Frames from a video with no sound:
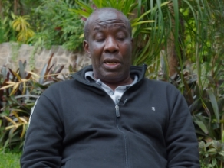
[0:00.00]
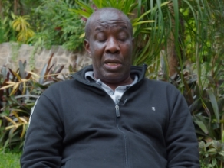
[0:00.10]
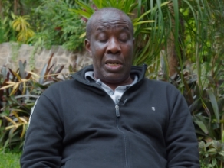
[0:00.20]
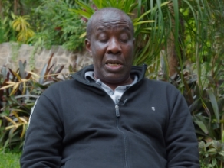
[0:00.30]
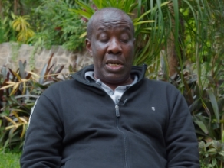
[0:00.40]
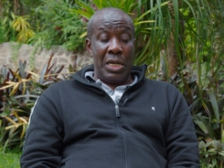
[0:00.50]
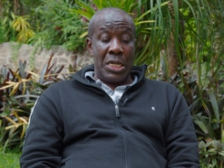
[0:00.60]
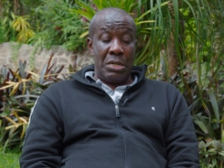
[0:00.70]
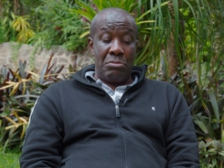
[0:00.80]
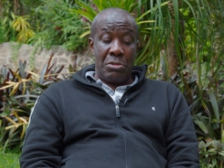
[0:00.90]
I
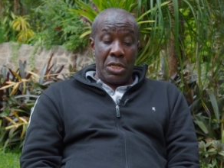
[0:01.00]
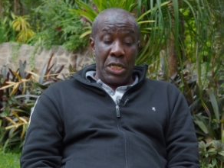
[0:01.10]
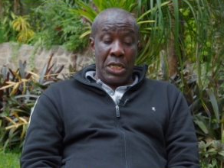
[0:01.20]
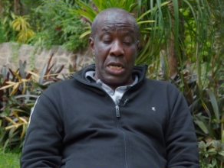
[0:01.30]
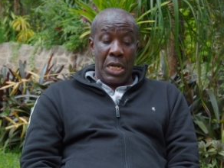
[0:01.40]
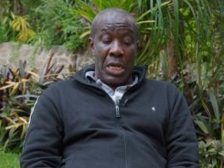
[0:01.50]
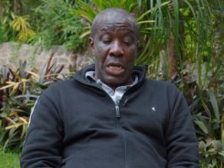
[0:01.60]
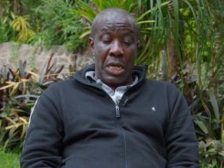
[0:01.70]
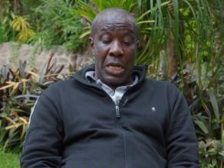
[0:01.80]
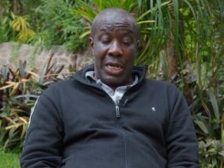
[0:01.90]

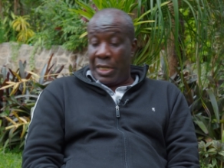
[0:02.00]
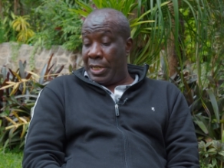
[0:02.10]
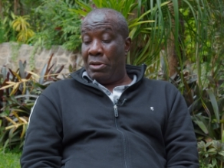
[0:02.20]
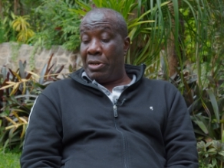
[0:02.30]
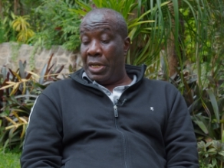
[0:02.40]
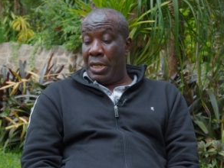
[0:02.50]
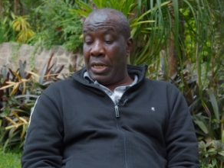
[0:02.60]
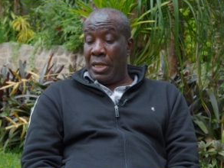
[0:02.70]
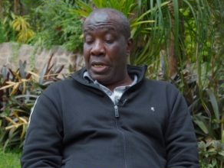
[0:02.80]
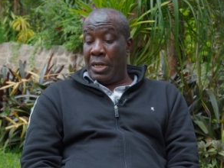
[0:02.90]
said, okay.
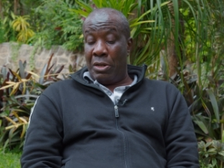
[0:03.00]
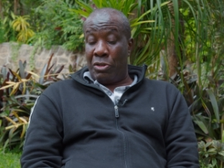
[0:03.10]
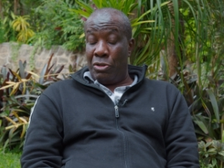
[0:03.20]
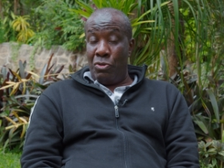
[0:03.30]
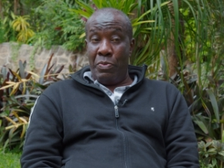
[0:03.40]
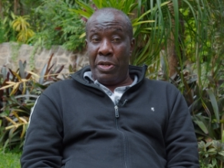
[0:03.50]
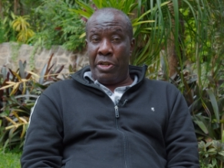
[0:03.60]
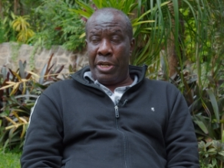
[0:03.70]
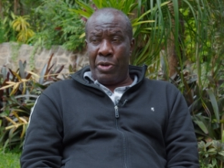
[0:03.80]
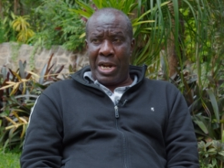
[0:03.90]
And I also do mean
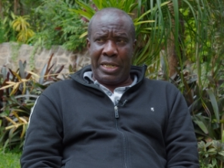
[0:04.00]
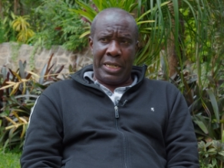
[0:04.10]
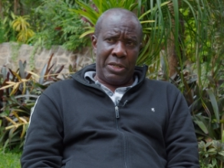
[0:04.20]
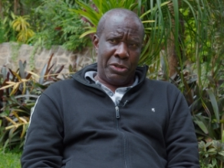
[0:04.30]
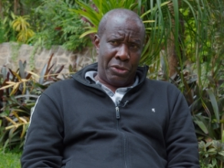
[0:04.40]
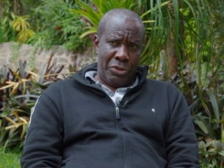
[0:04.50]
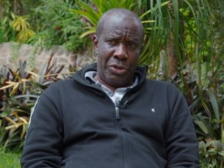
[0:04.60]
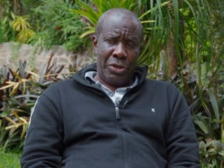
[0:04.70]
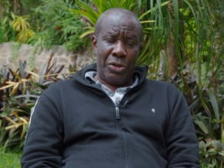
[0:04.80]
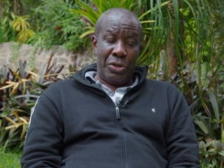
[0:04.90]
the urinalysis also.
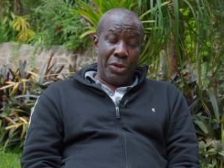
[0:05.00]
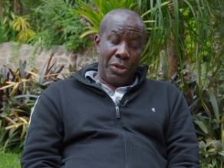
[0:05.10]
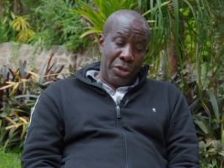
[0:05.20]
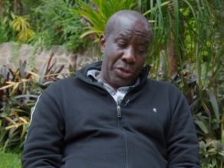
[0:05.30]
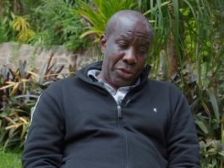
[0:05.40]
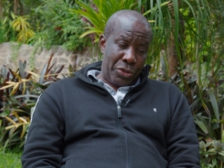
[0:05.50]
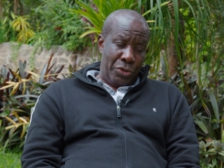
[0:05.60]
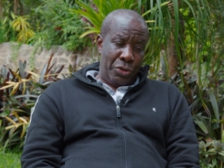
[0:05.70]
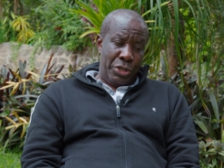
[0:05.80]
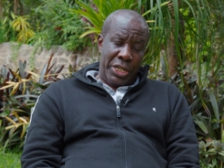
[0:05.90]

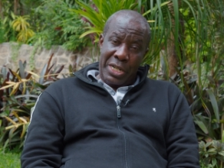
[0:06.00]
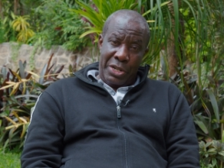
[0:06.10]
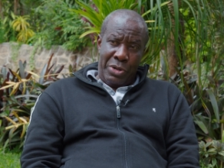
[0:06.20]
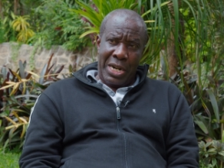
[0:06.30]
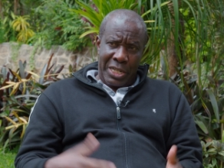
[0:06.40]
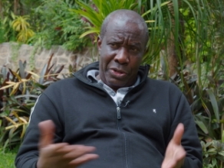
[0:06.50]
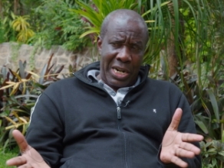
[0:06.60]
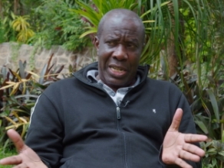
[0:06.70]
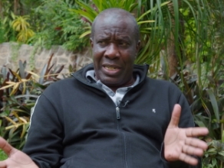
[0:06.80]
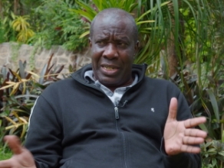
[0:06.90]
So he did the urinalysis.
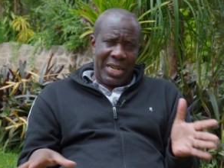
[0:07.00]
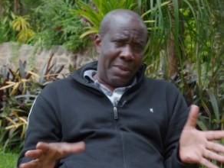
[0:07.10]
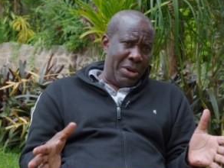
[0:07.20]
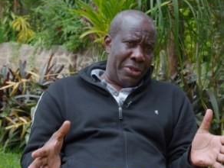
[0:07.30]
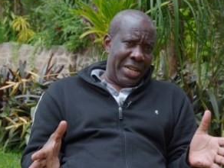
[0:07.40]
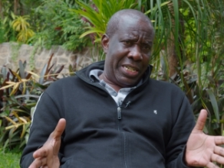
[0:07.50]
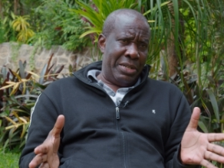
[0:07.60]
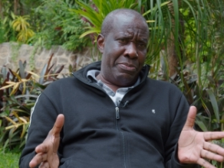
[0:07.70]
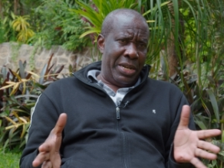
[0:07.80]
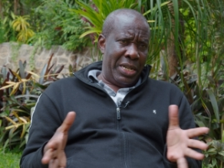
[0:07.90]
Urinalysis take about
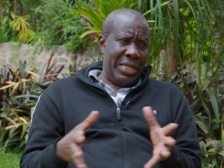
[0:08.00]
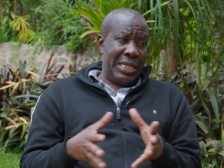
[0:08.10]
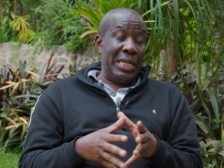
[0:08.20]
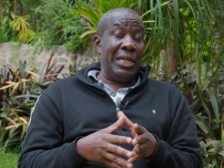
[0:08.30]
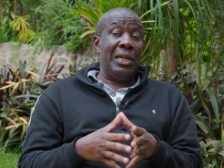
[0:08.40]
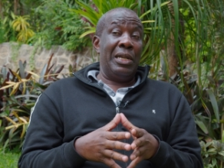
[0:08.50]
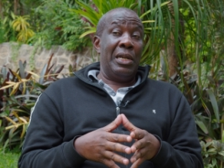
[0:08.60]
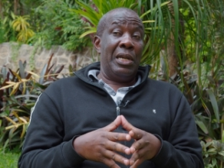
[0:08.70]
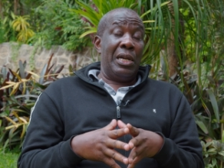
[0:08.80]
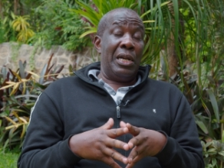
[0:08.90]
30 minutes.
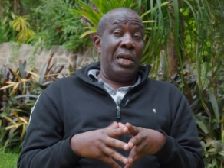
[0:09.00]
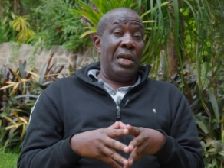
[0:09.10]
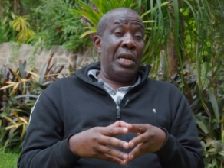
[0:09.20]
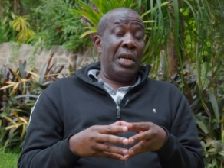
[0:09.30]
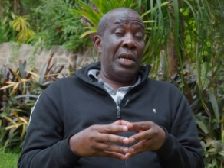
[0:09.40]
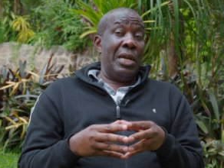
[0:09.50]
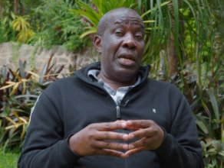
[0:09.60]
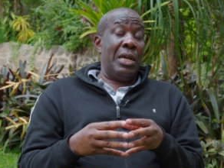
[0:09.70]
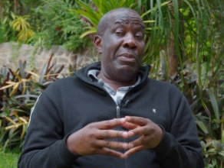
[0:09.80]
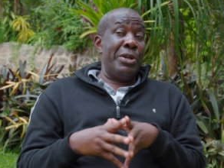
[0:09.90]
And
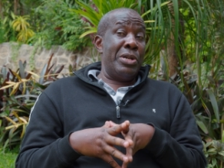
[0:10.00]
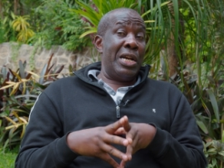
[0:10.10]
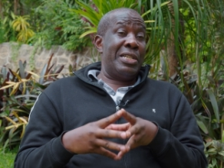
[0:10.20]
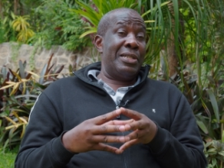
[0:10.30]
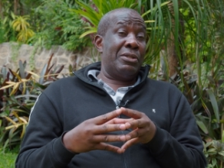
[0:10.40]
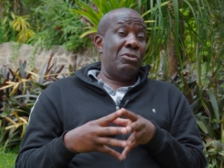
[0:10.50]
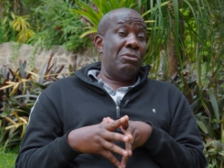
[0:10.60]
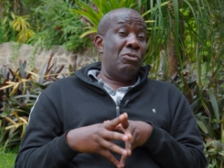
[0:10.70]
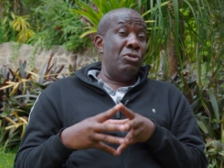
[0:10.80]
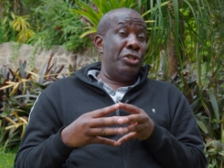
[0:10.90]
my urinalysis
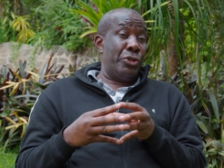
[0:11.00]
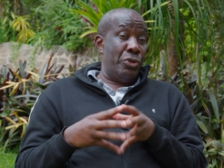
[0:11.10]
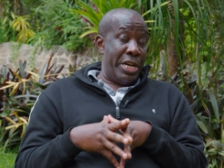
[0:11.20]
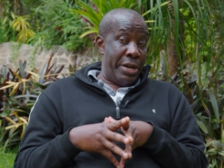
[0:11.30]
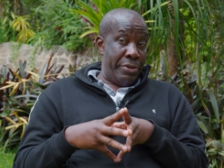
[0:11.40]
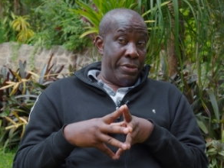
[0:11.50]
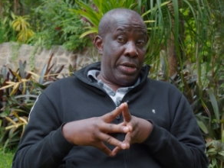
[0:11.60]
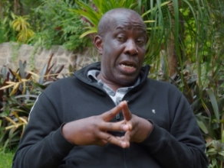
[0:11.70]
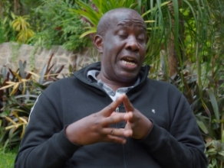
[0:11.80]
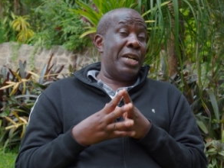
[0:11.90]
could show now
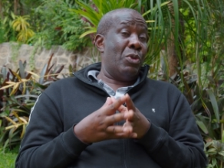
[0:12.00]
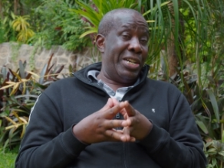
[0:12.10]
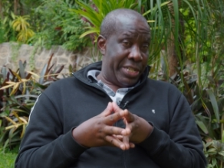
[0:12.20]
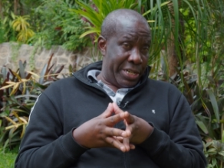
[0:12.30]
I had white